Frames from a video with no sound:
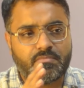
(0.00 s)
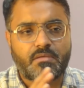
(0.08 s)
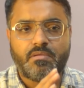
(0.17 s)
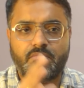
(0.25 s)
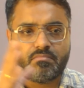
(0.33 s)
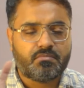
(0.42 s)

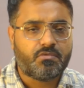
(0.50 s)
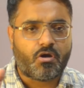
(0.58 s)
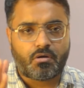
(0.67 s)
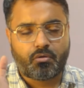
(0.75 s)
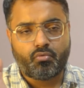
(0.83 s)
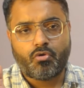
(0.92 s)
Maybe
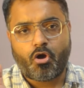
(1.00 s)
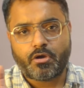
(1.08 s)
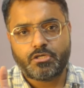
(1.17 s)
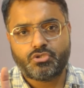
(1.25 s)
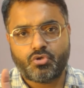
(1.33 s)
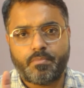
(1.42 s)
not too
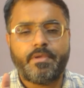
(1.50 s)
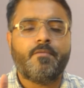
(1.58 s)
long it should